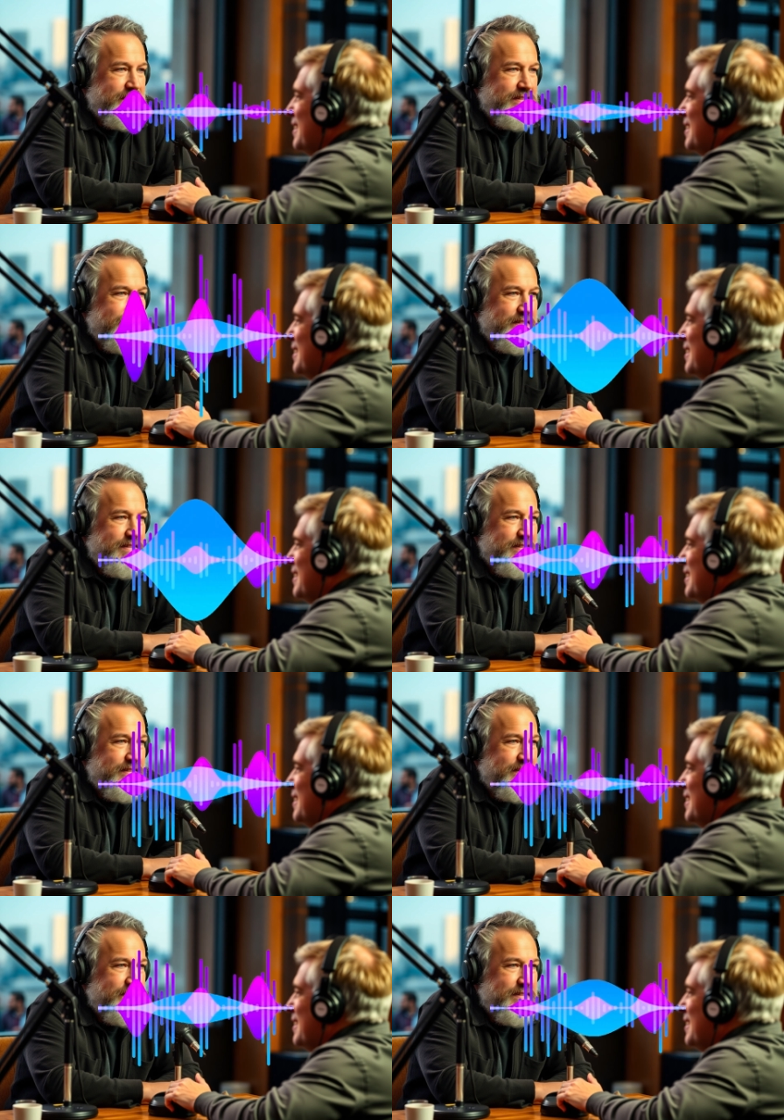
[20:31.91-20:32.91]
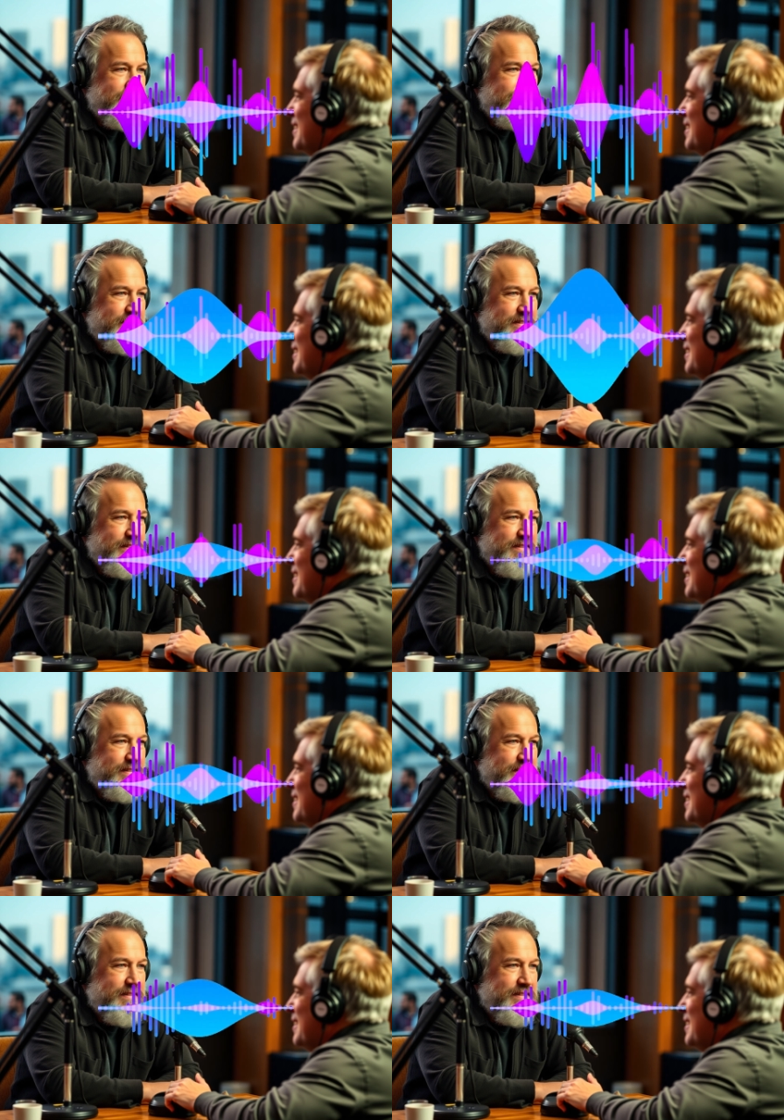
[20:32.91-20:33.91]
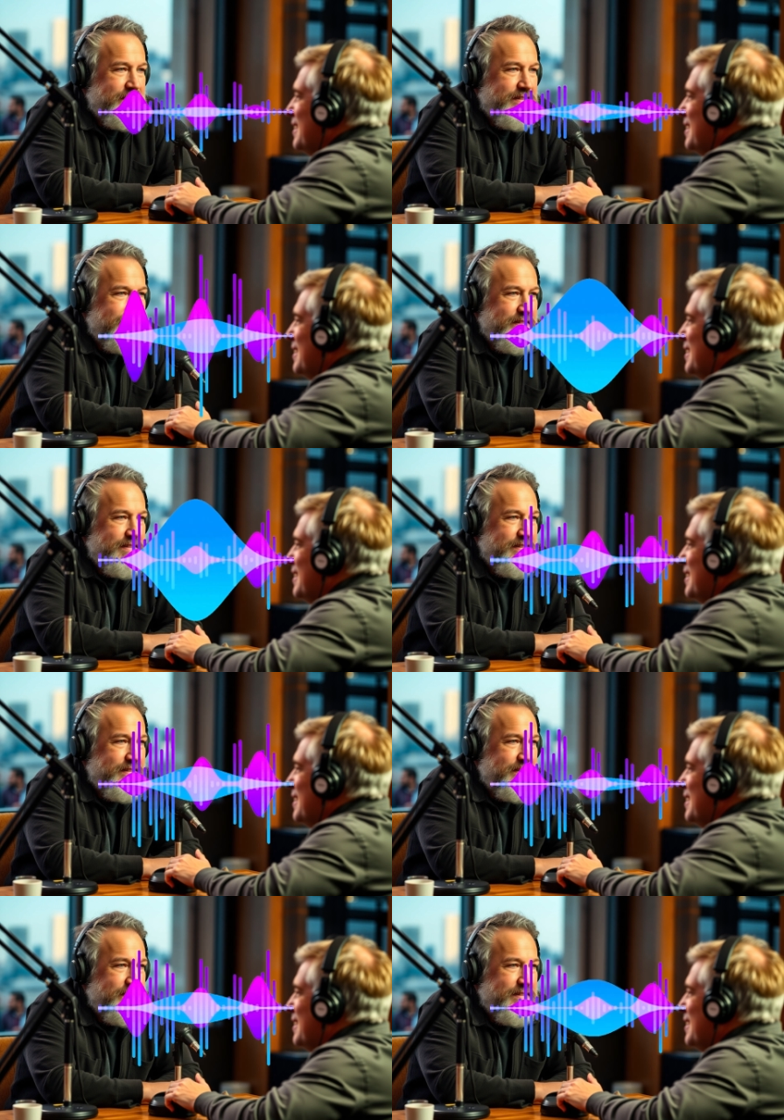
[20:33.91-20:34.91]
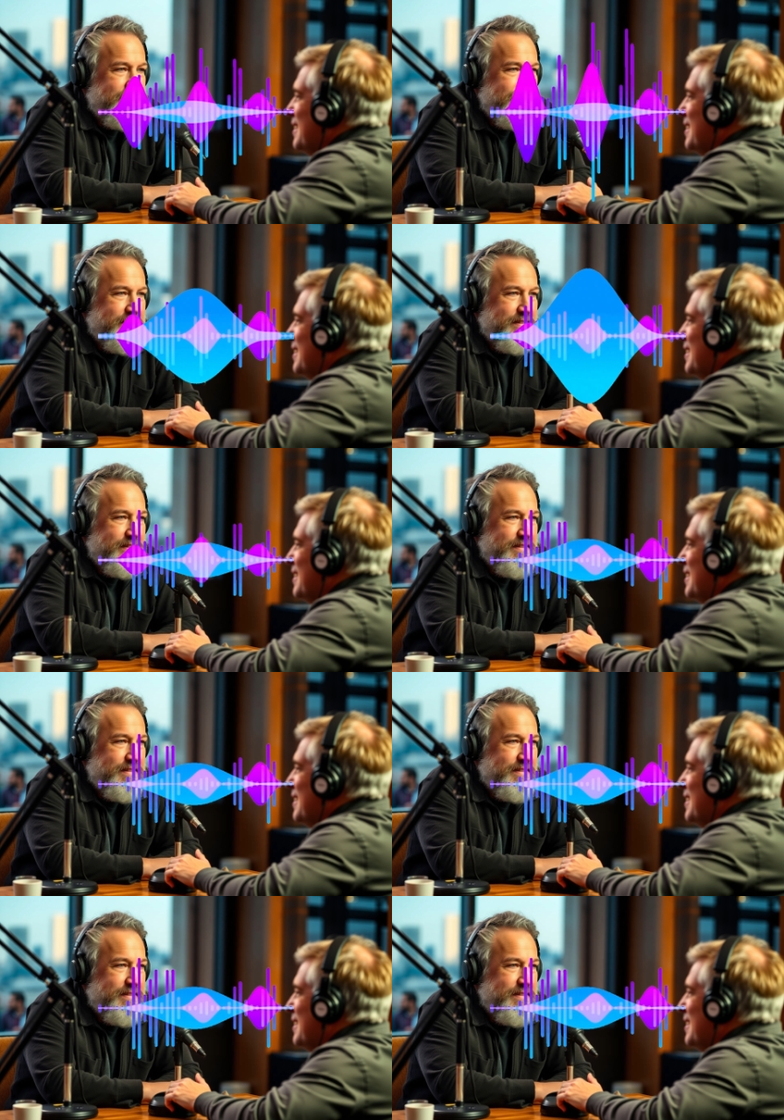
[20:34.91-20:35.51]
when you try to force someone to be something they're not,